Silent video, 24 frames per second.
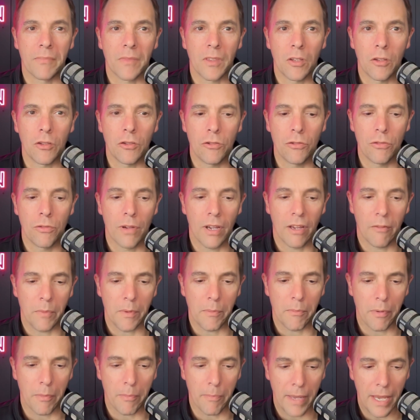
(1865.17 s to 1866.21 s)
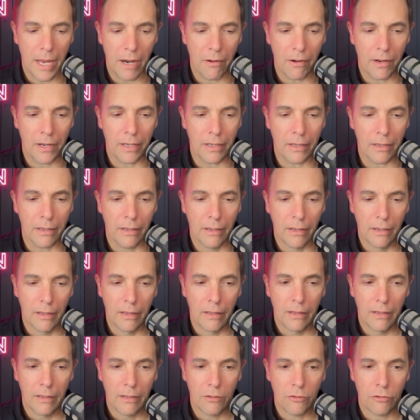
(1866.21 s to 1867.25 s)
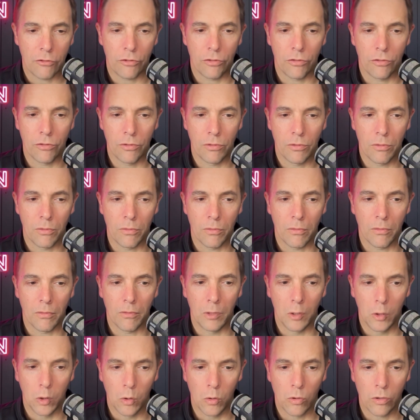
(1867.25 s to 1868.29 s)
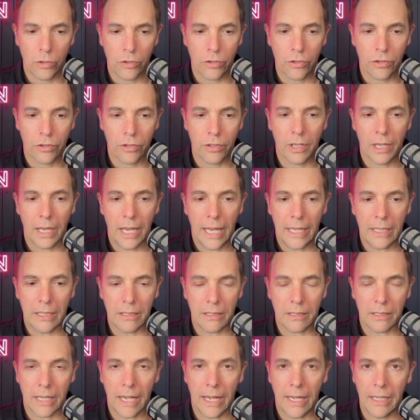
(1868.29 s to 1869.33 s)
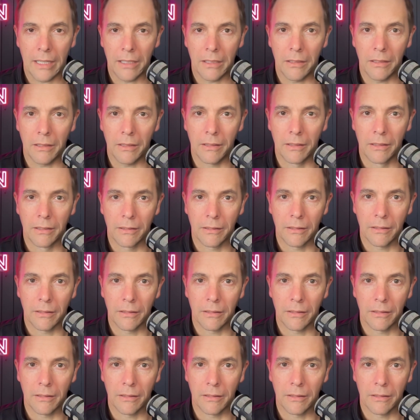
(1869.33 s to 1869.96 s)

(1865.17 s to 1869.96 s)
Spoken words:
You have been preparing to launch and scale